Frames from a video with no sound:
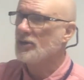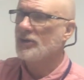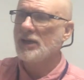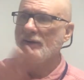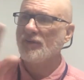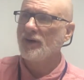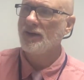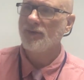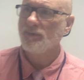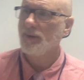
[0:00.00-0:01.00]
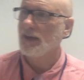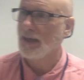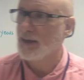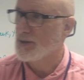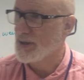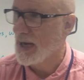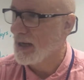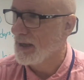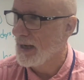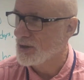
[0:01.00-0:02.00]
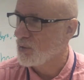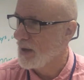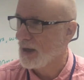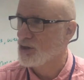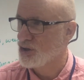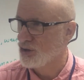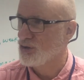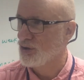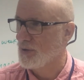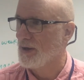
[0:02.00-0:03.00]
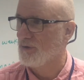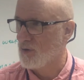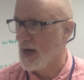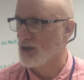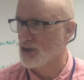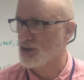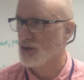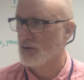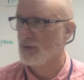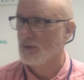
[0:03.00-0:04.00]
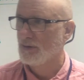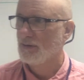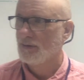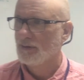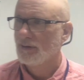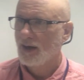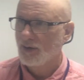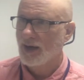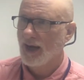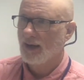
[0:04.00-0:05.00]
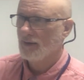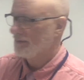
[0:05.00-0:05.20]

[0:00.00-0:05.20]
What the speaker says: could never even begin to say it as well as you do in French. Okay?